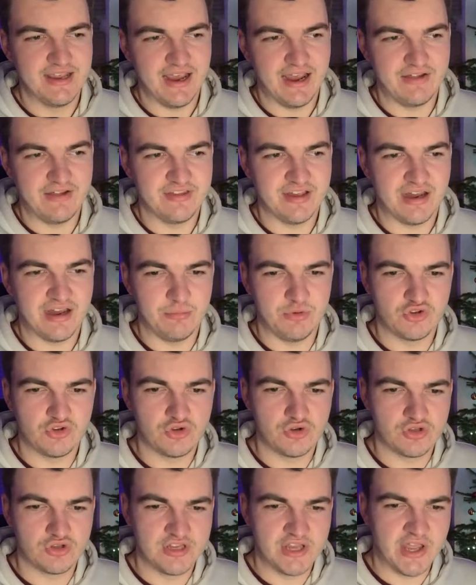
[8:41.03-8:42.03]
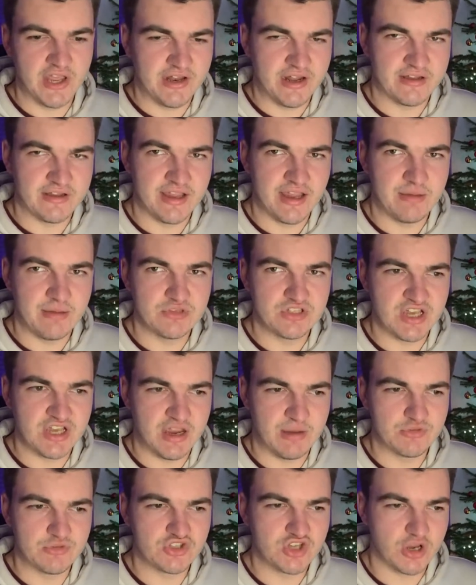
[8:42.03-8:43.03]
and Diamond couldn't get that game
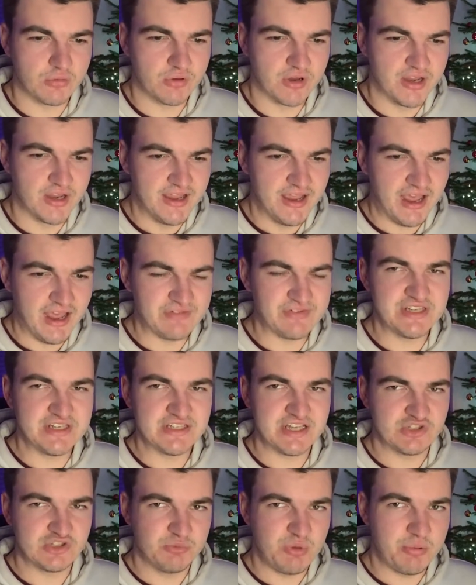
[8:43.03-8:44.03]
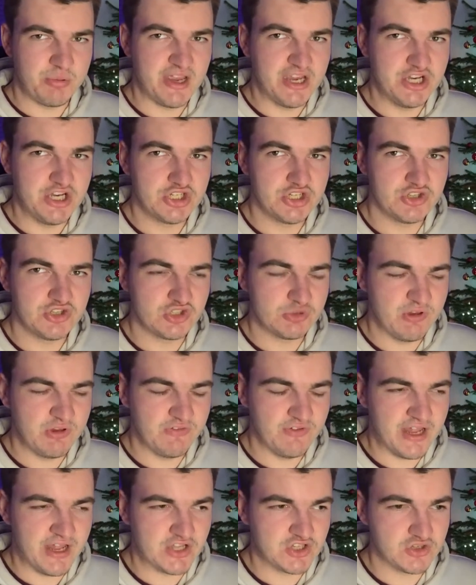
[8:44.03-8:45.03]
time. So I think he's had to be patient, to be
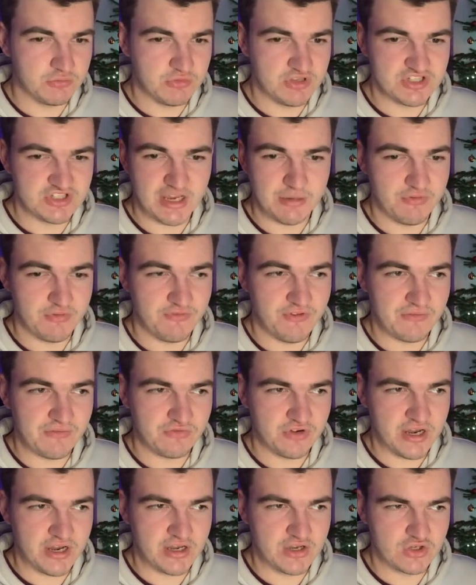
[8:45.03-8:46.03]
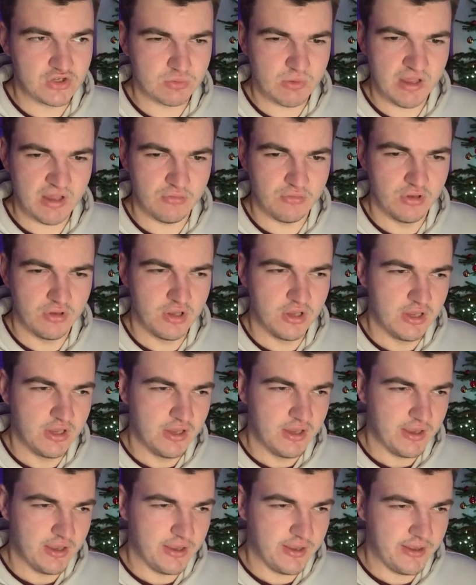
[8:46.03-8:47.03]
fair to him. The same with Fevrier as well.
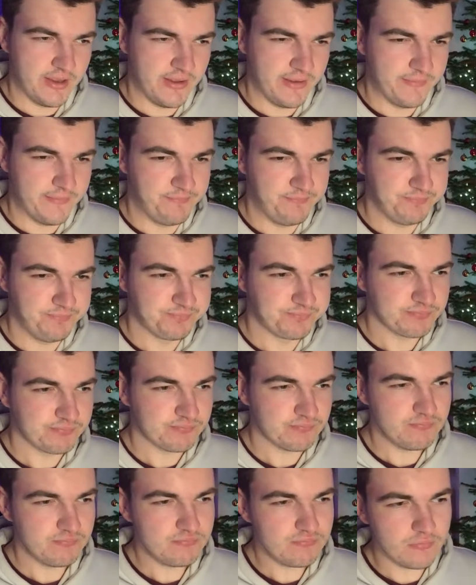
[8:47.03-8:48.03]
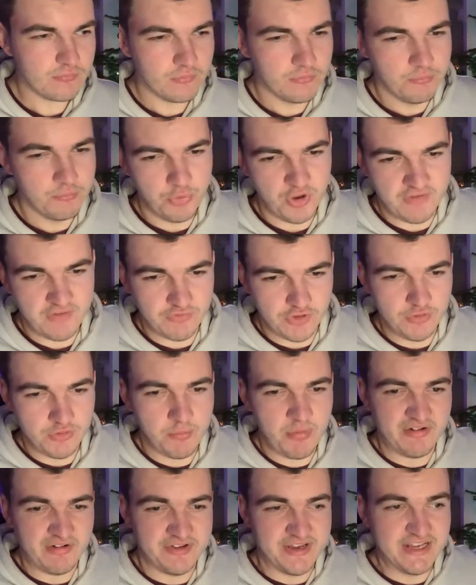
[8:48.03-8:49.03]
But if Louis
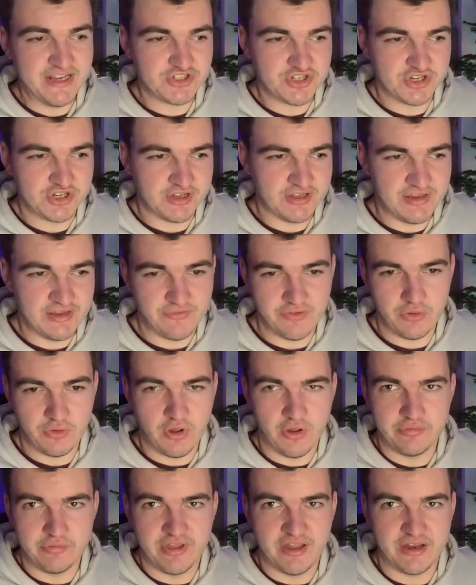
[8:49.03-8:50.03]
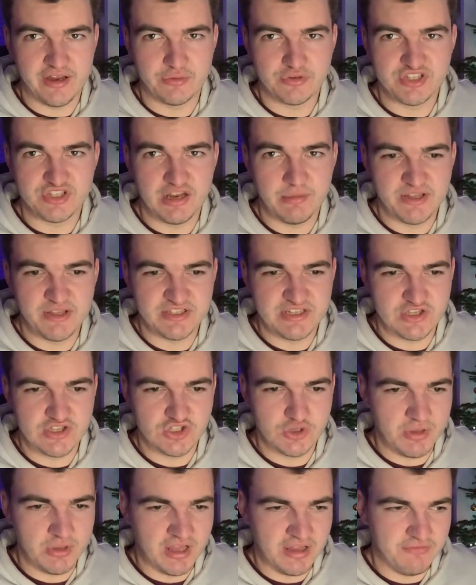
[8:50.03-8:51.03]
Barry is going to leave a lot, like I was saying about
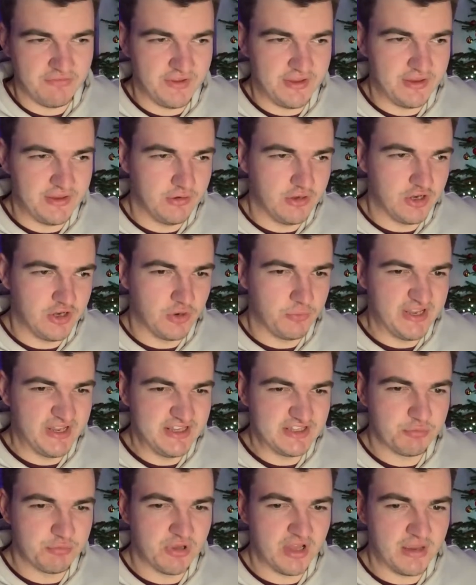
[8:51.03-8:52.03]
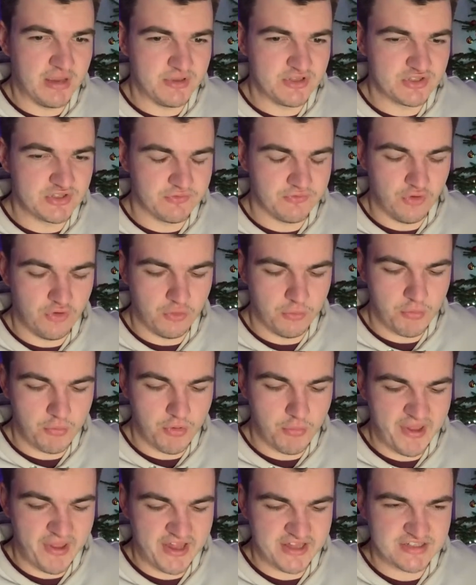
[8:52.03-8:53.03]
Tanto Alafi, we need to play him into form, and
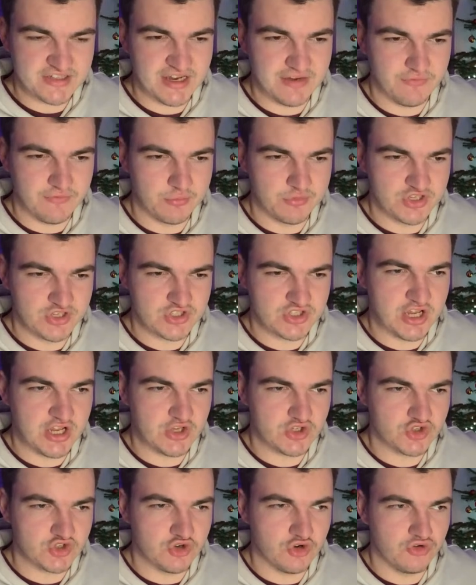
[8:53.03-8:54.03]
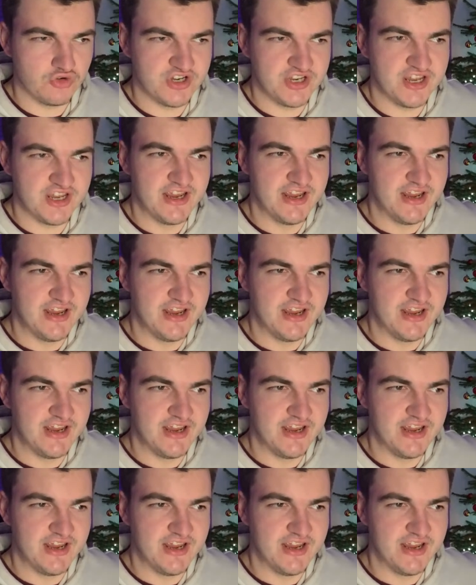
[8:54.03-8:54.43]
what better time for him to start scoring